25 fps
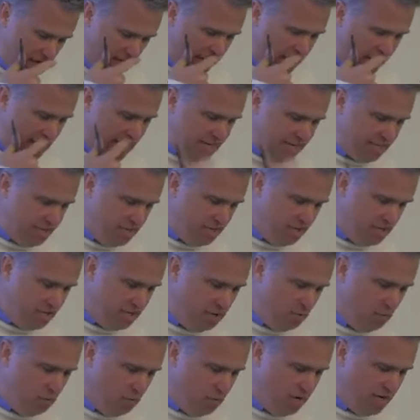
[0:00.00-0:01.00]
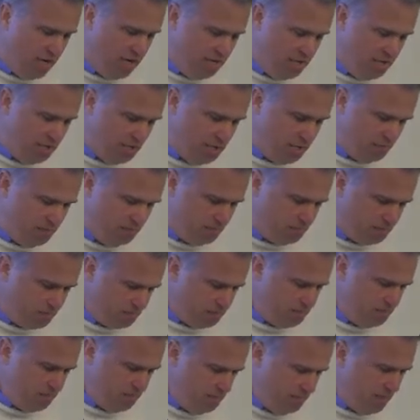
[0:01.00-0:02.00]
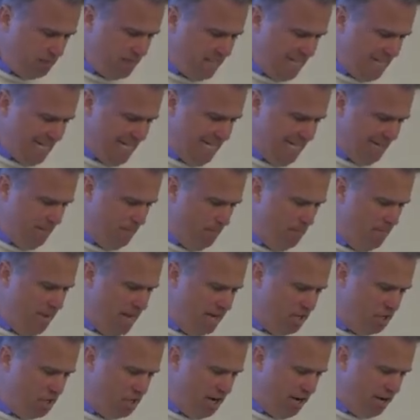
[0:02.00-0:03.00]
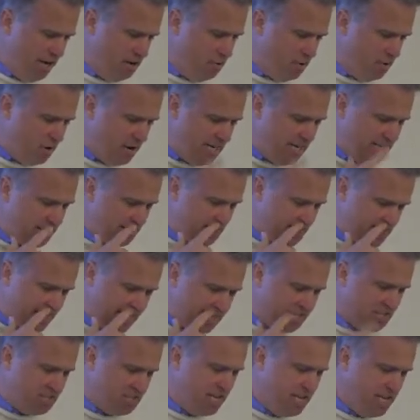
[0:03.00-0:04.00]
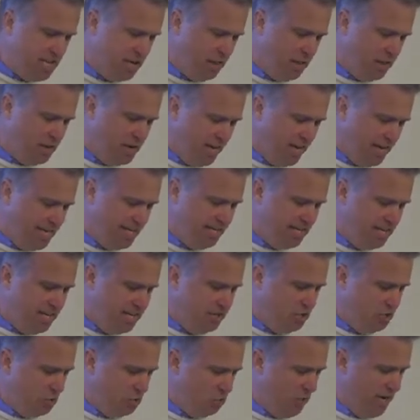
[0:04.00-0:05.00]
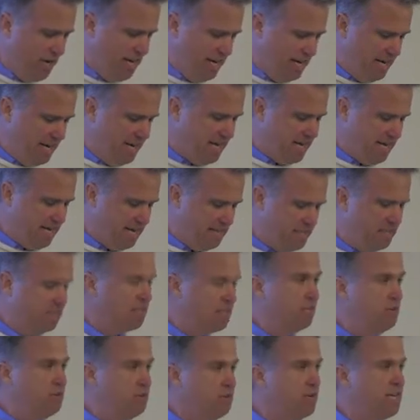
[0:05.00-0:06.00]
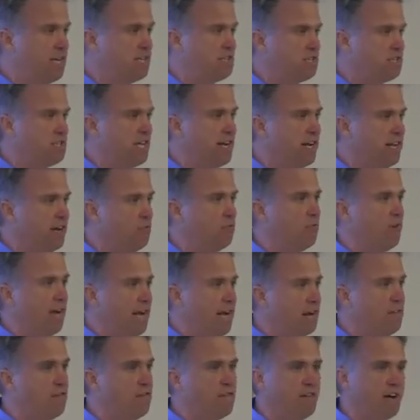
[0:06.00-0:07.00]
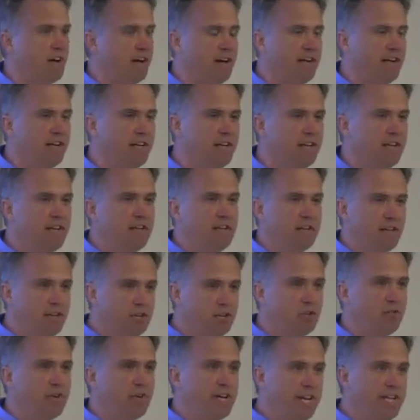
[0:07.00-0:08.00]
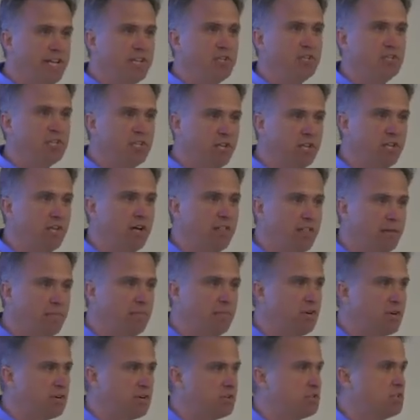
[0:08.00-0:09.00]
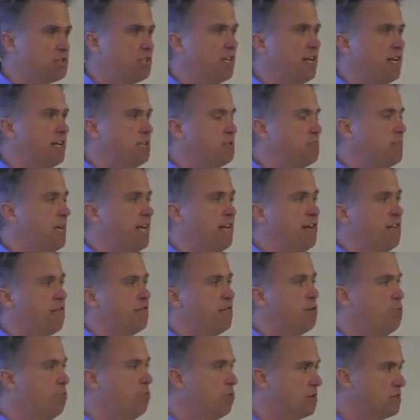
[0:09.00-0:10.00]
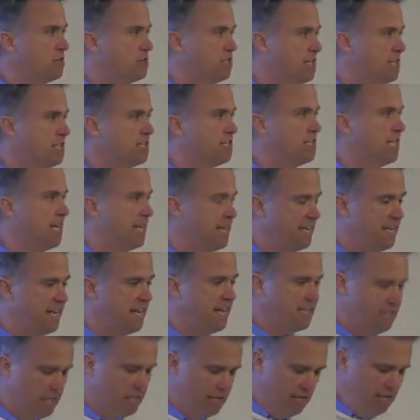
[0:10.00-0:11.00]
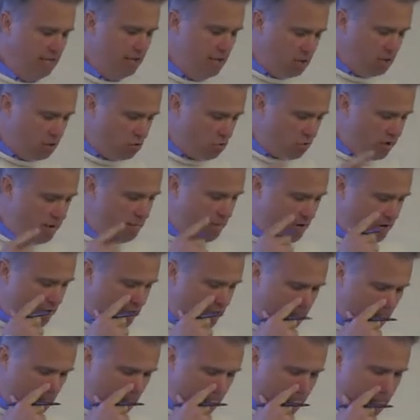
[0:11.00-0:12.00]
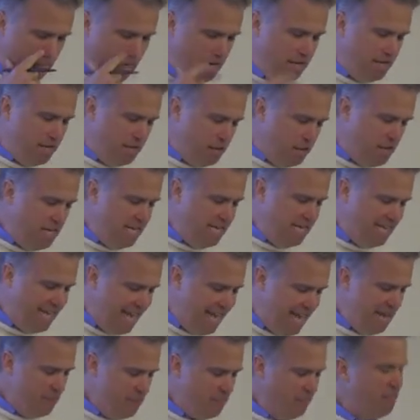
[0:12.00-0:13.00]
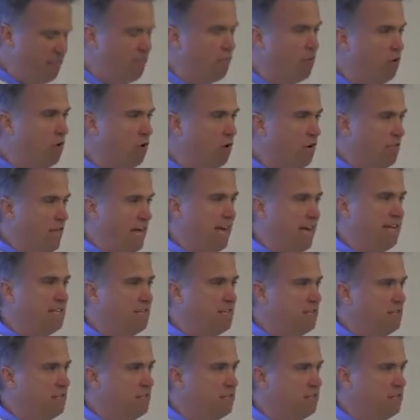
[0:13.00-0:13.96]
fact, it was January 16th, 1929, that the U.S. Senate ratified a treaty still on the books that has made every war since that date criminal. The day before that